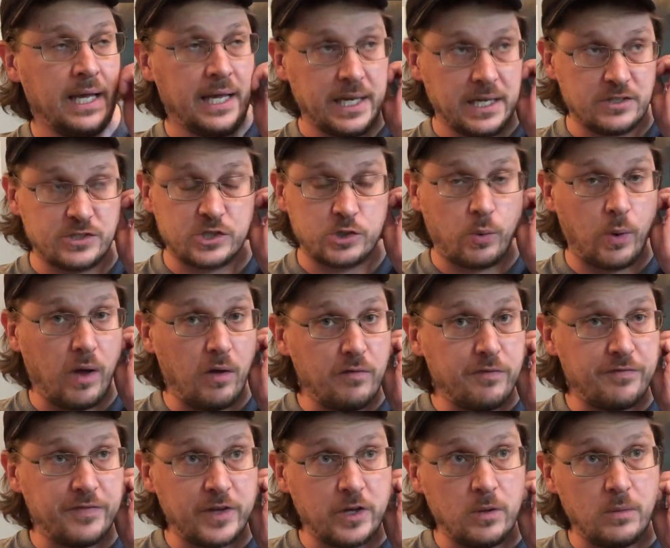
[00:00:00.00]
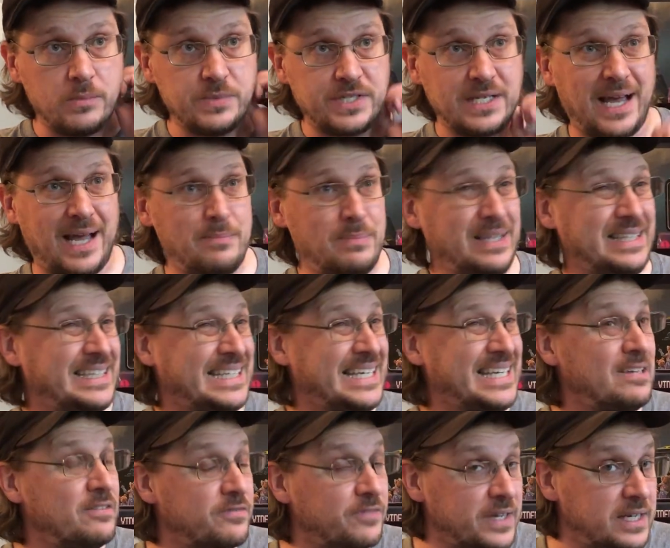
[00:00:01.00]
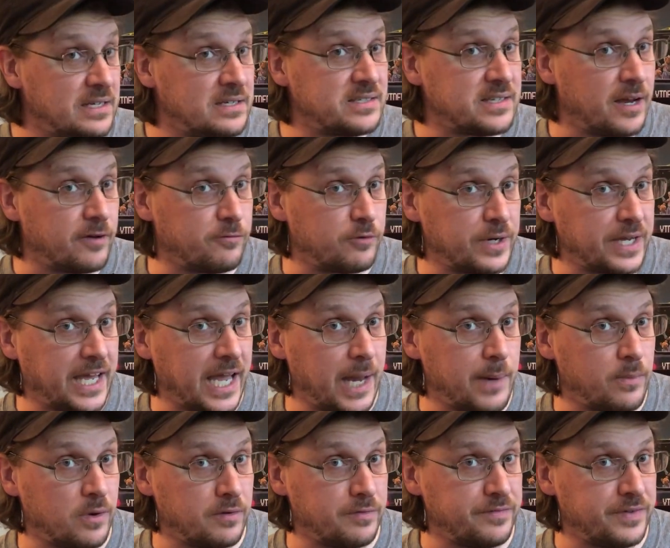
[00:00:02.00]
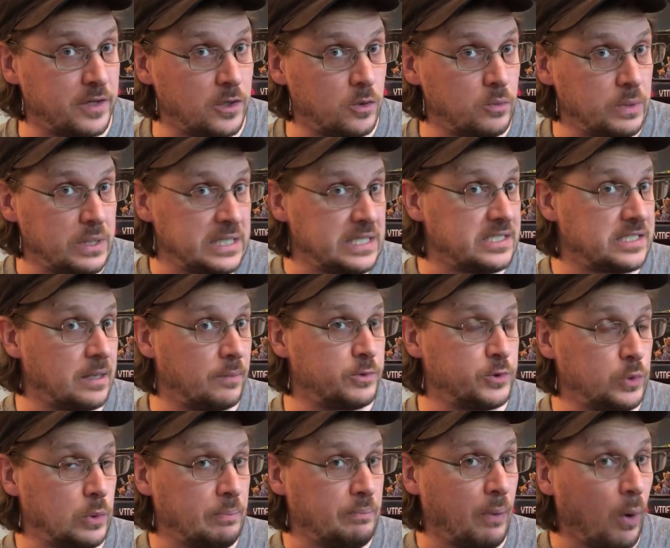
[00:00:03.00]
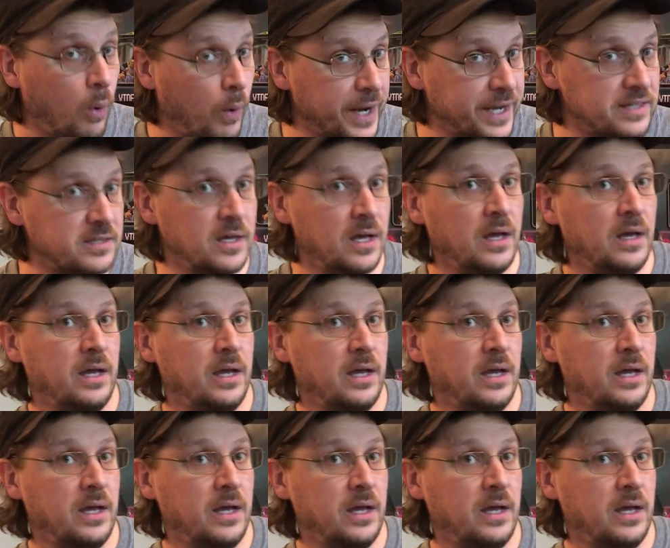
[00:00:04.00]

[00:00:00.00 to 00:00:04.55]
It's 12 films. I believe it is every GAMERA film, at least up to a point.